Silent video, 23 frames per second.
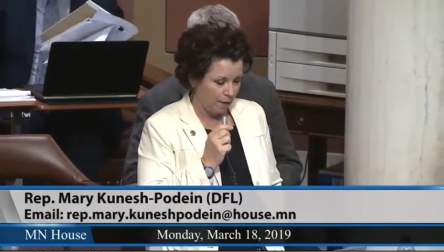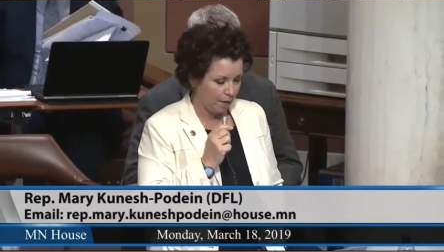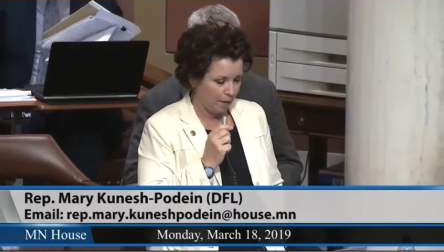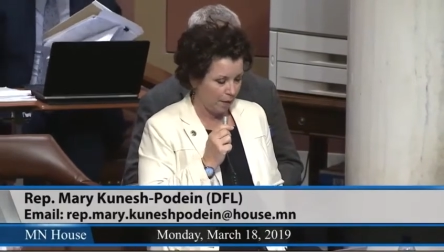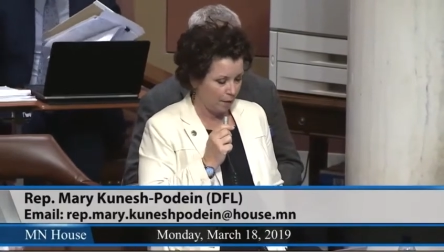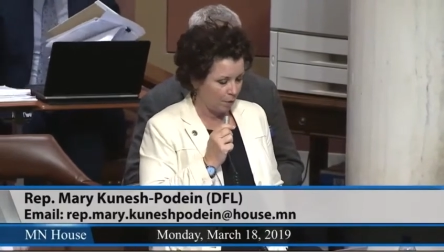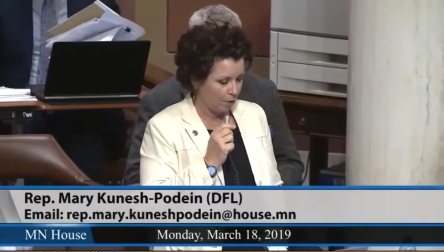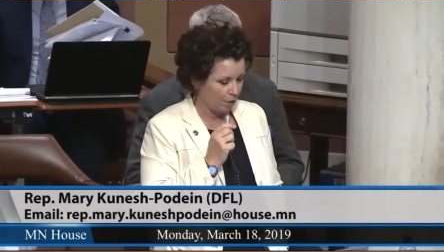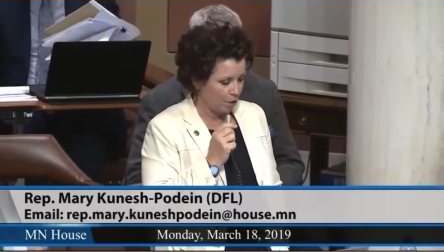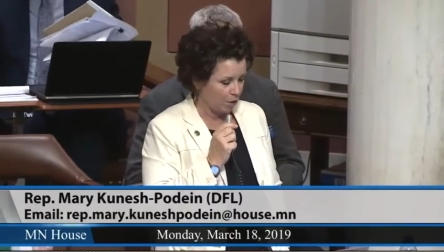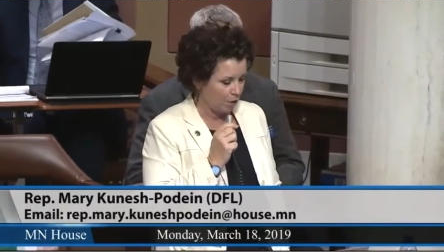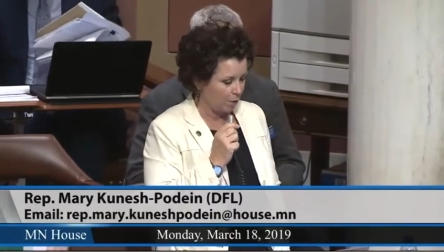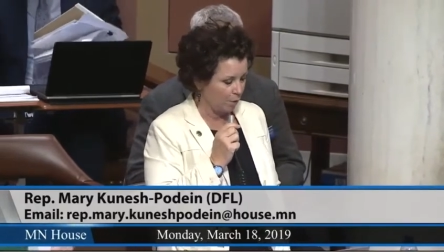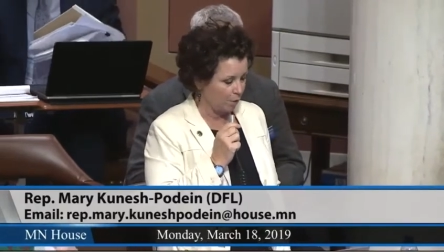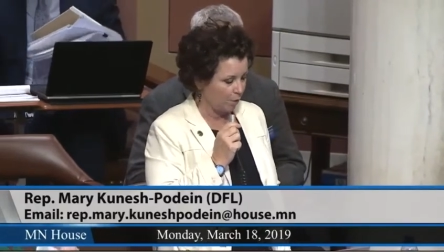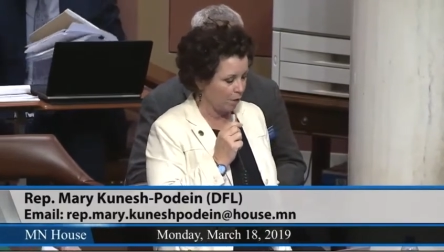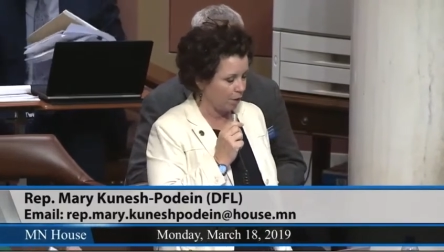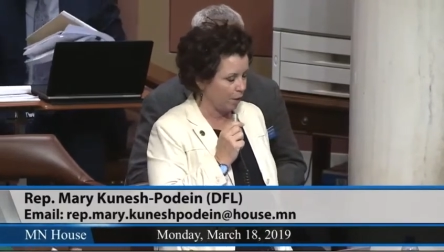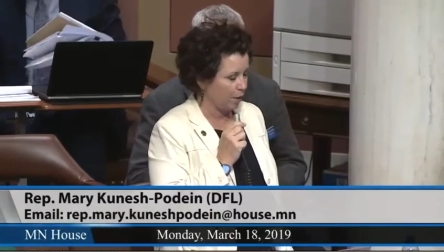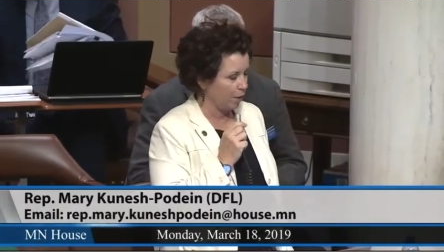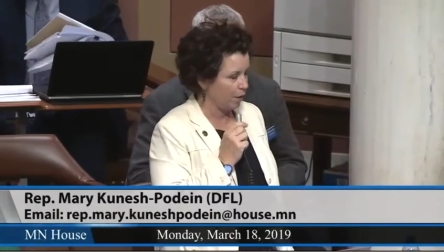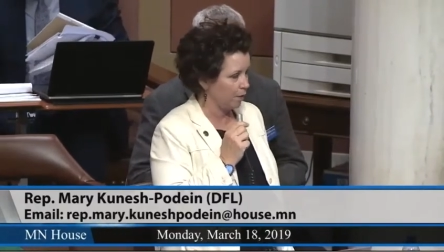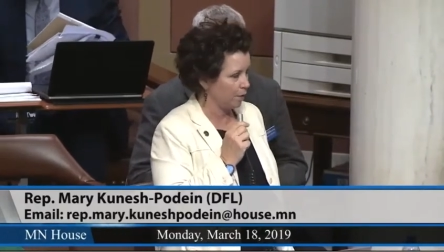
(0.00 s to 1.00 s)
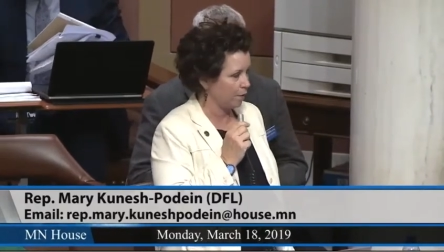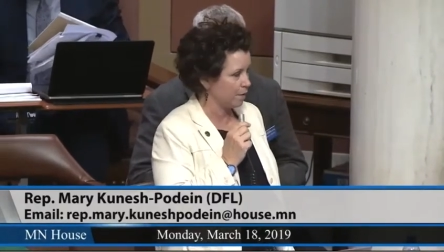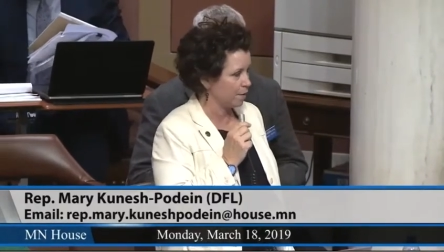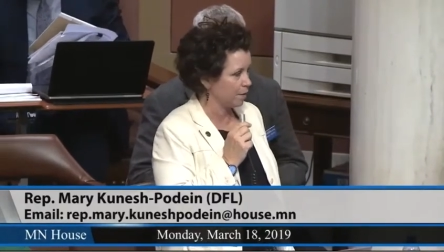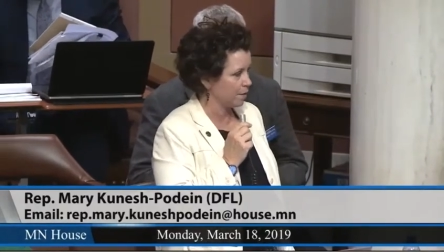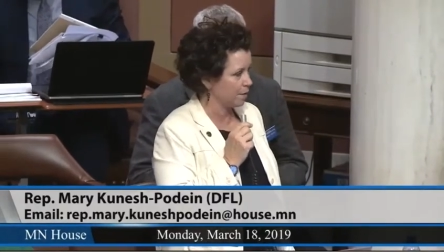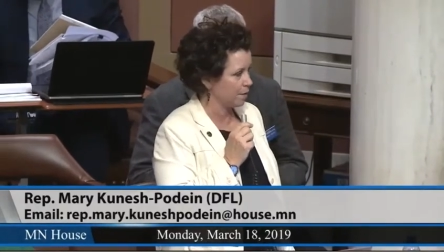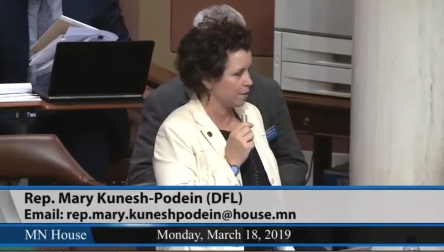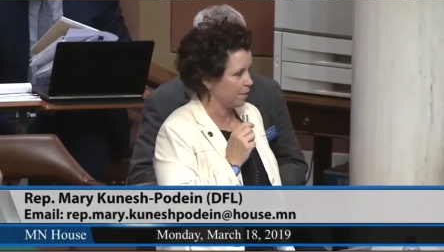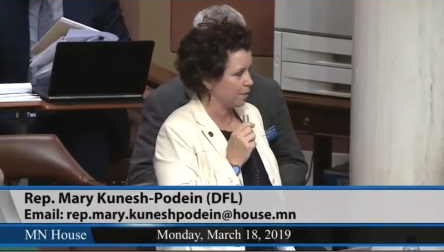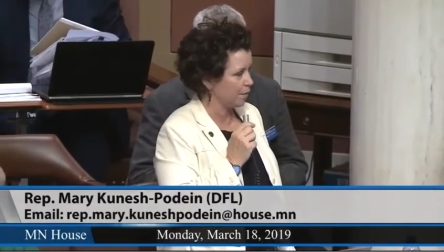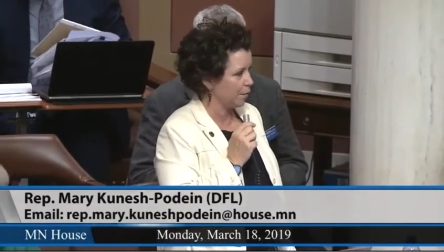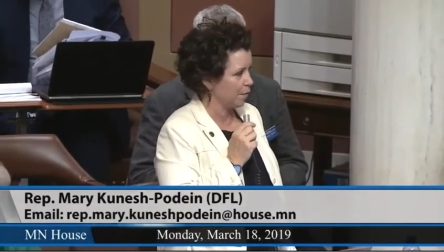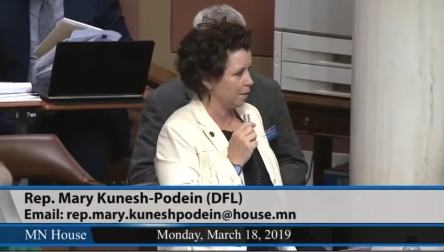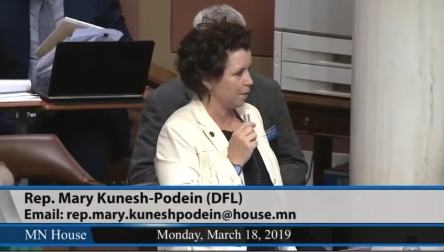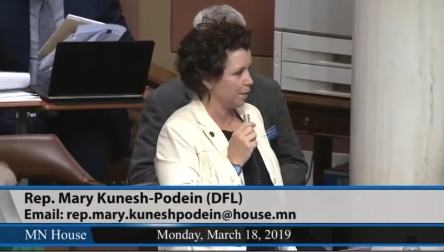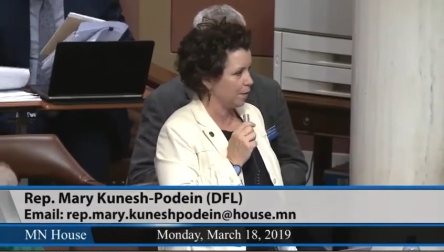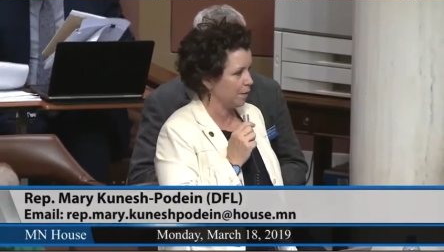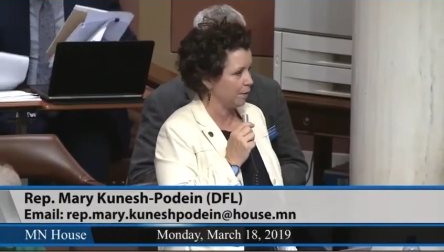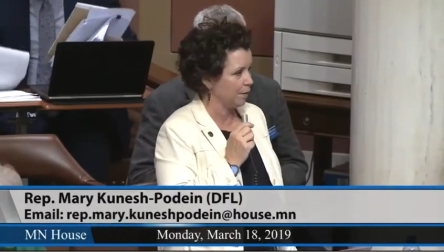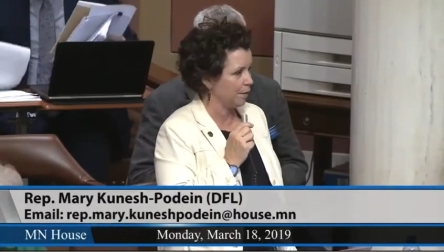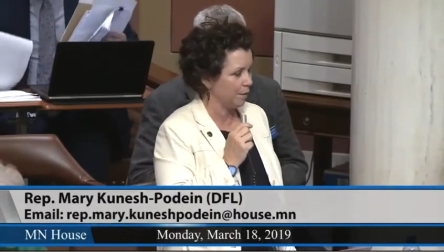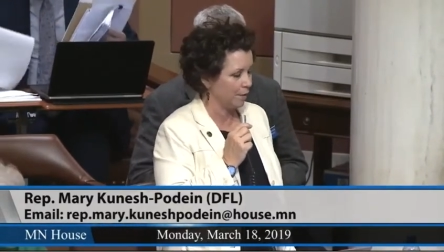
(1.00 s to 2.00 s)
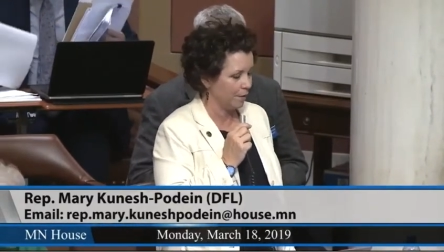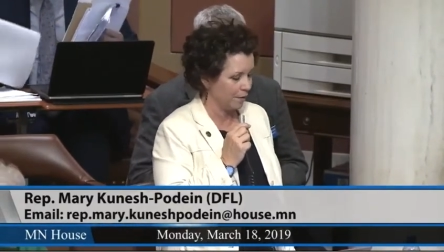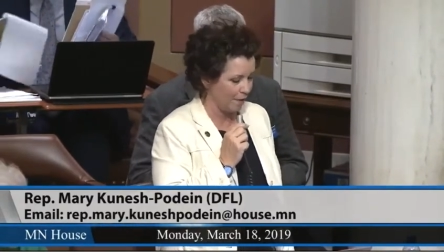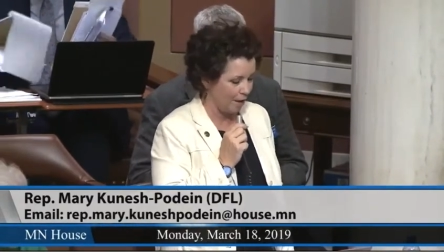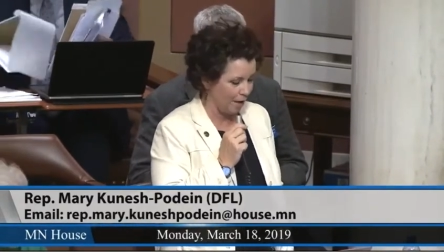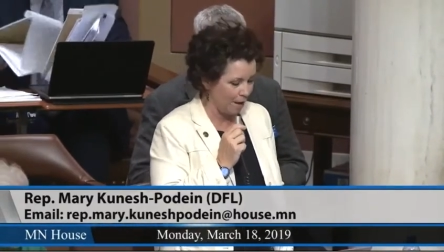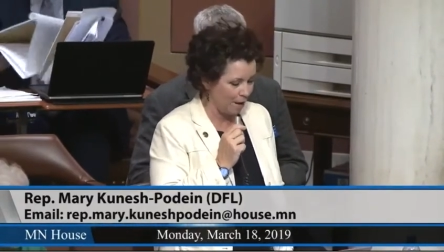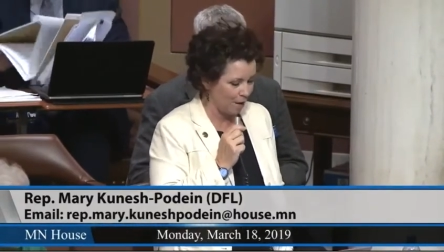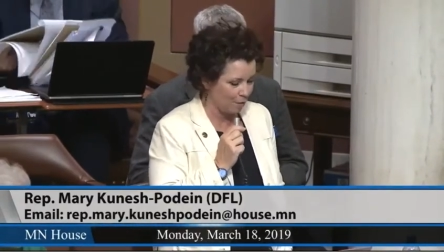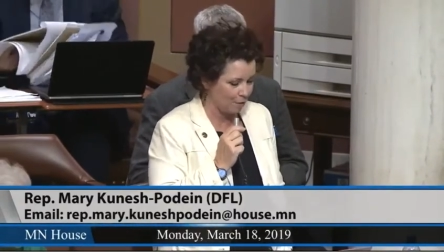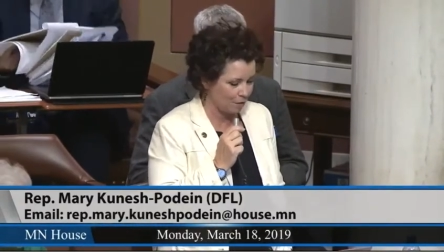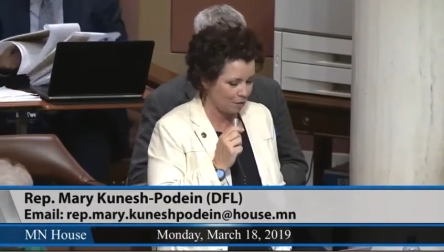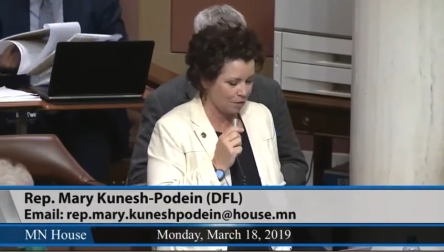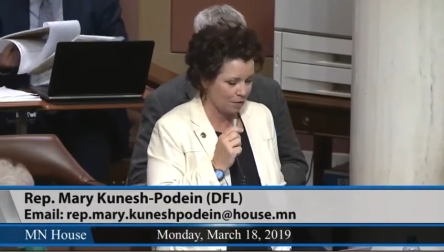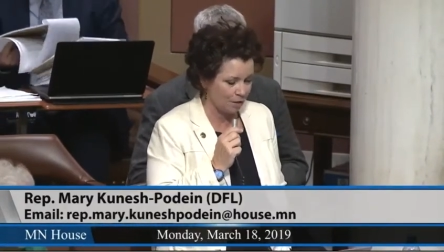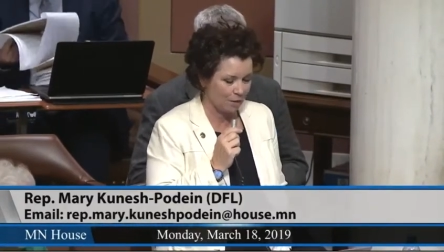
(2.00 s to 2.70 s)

And I wish he were here to see me here at the house,